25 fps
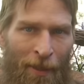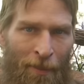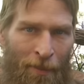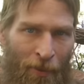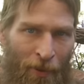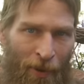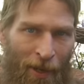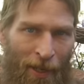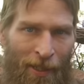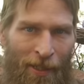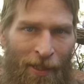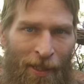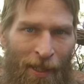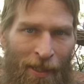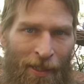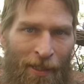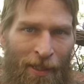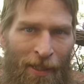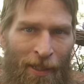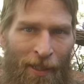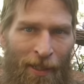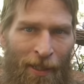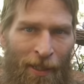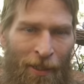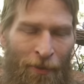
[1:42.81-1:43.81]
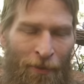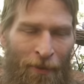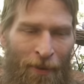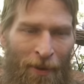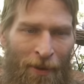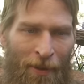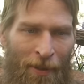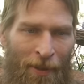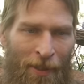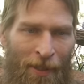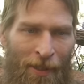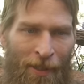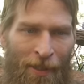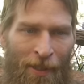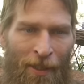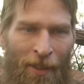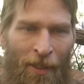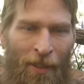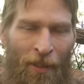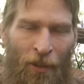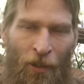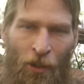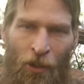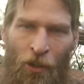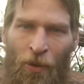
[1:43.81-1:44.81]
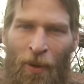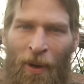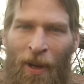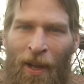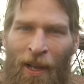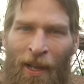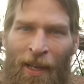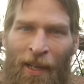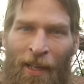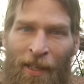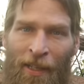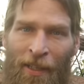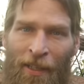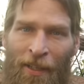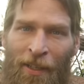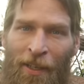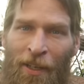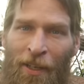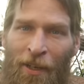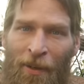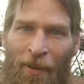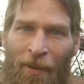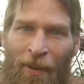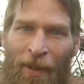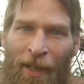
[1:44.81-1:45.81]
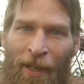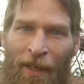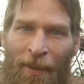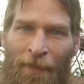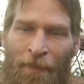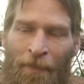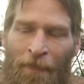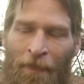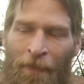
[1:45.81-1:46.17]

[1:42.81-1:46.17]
and process it as far as drying, curing,